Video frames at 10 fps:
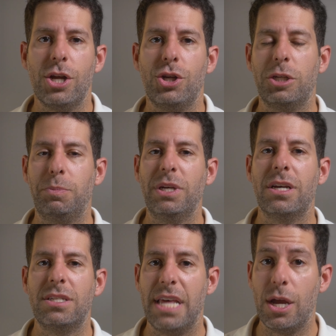Just
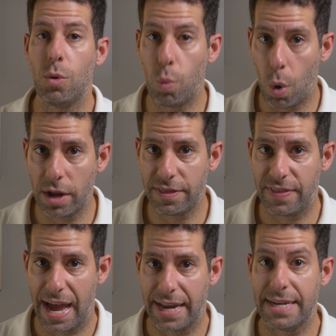because they want
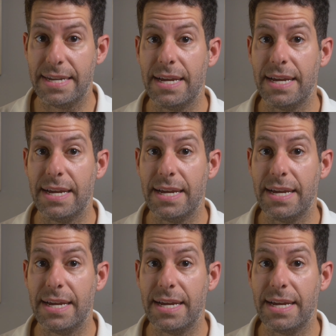that